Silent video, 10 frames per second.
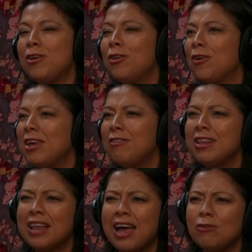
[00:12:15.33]
Even
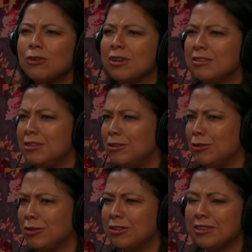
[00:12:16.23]
life
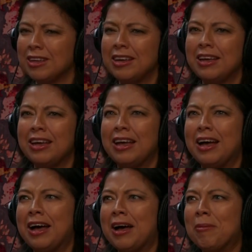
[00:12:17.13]
transitions,
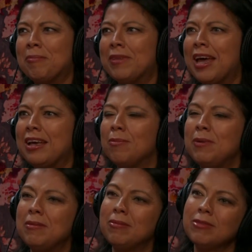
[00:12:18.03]
like,
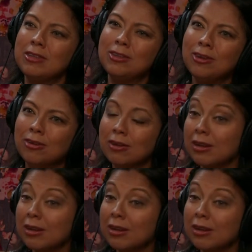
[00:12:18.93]
you know,